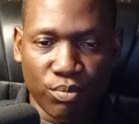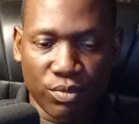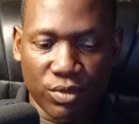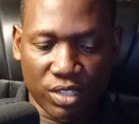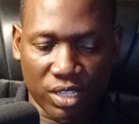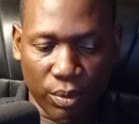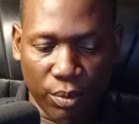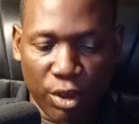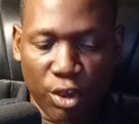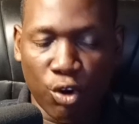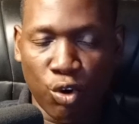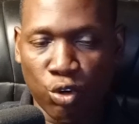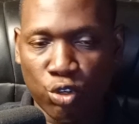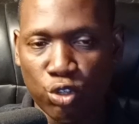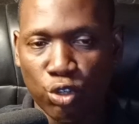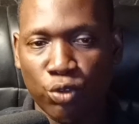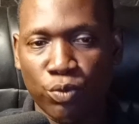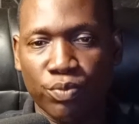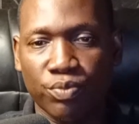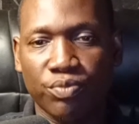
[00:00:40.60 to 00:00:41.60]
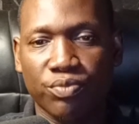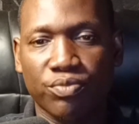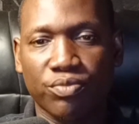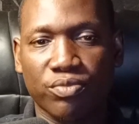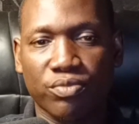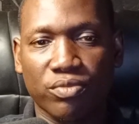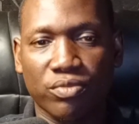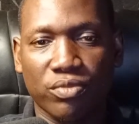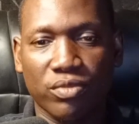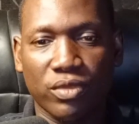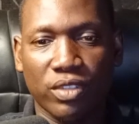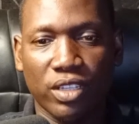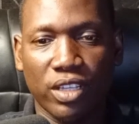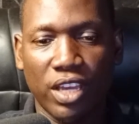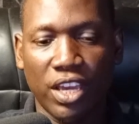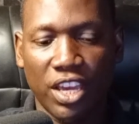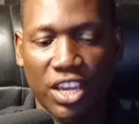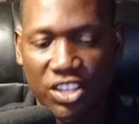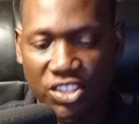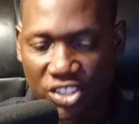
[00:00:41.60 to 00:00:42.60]
Samoei Ruto
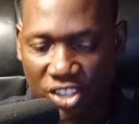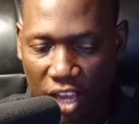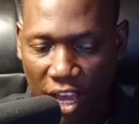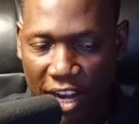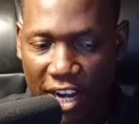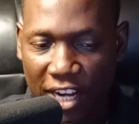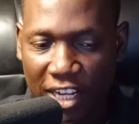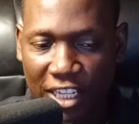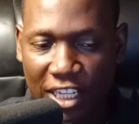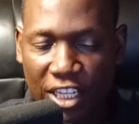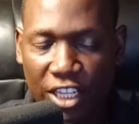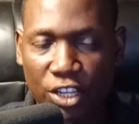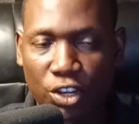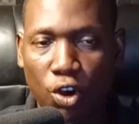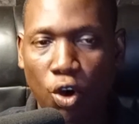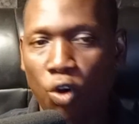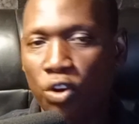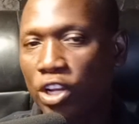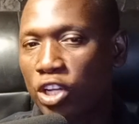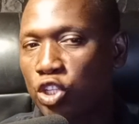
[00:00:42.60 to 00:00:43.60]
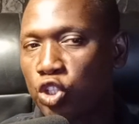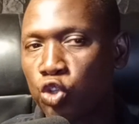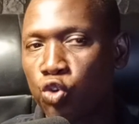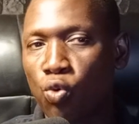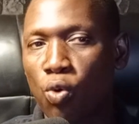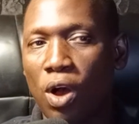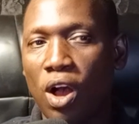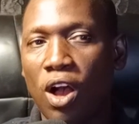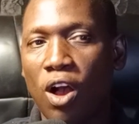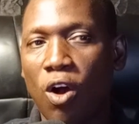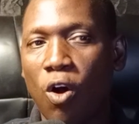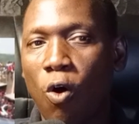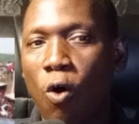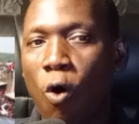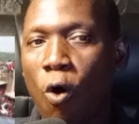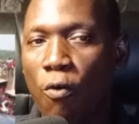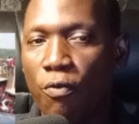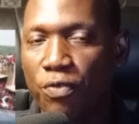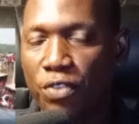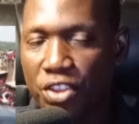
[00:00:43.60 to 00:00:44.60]
is currently on a tour
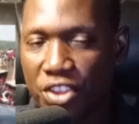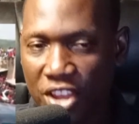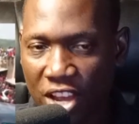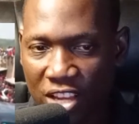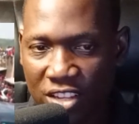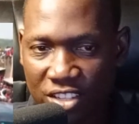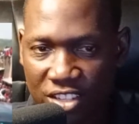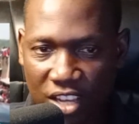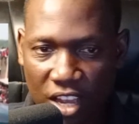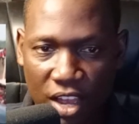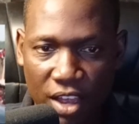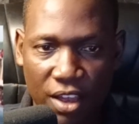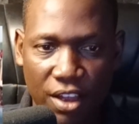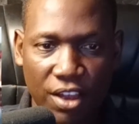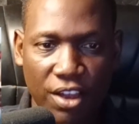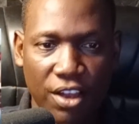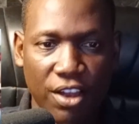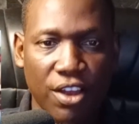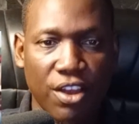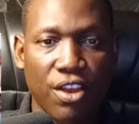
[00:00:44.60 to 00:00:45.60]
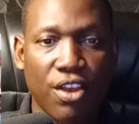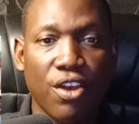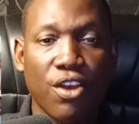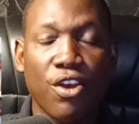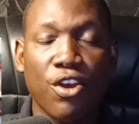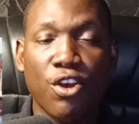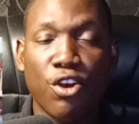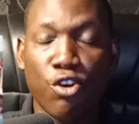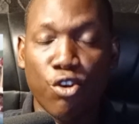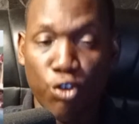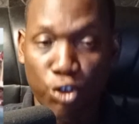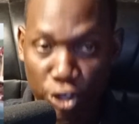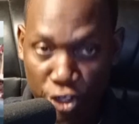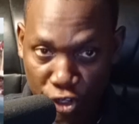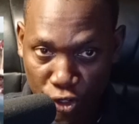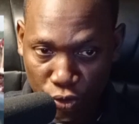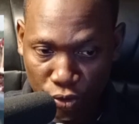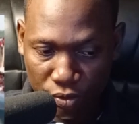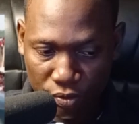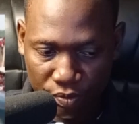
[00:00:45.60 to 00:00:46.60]
of the Nyanza
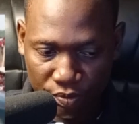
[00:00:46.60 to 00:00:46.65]
region.